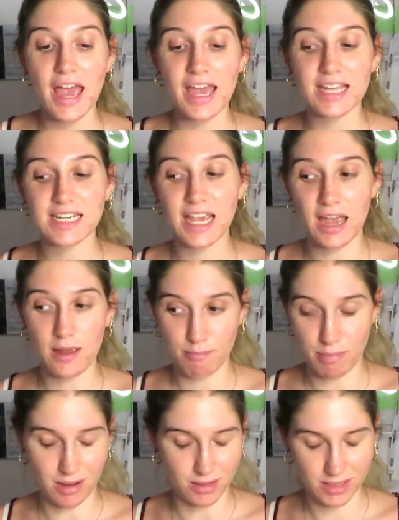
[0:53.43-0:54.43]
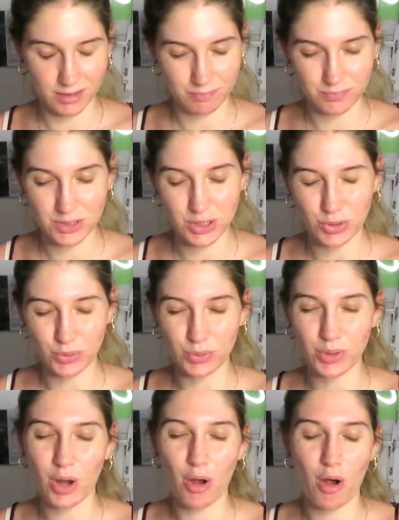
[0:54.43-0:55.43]
it came back to
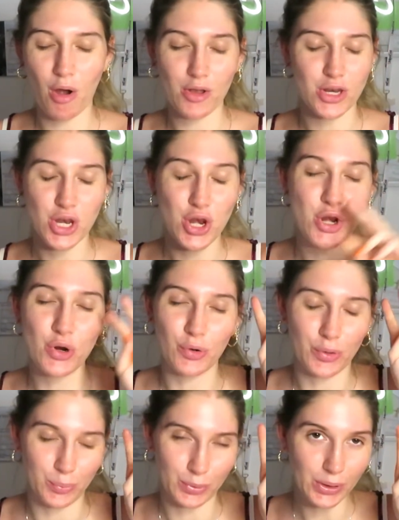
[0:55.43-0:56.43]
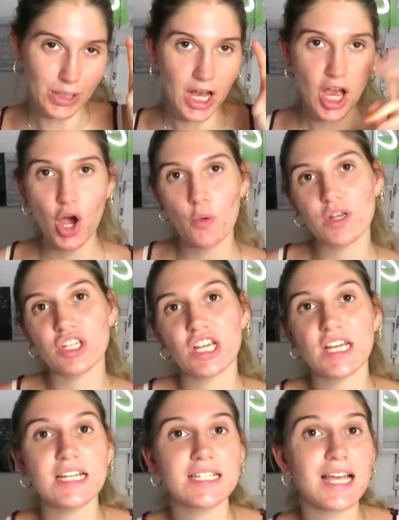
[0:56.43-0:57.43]
normal, which
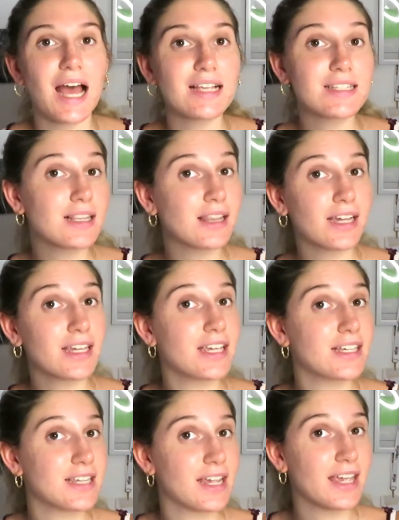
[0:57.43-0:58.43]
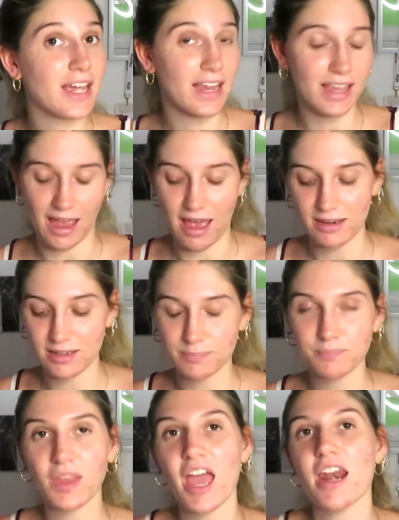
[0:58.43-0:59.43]
is as unlucky as I can get,
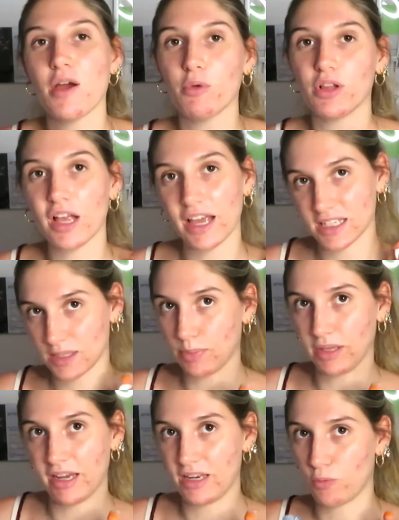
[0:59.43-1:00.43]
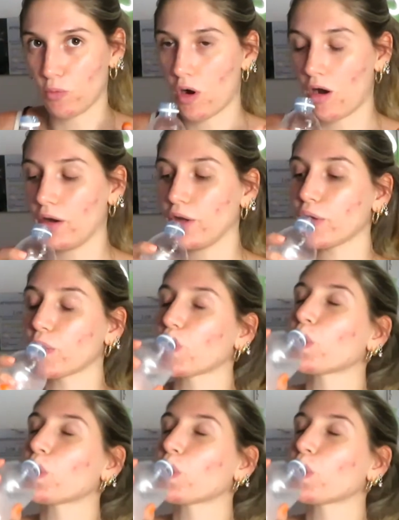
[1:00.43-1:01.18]
and I will explain why.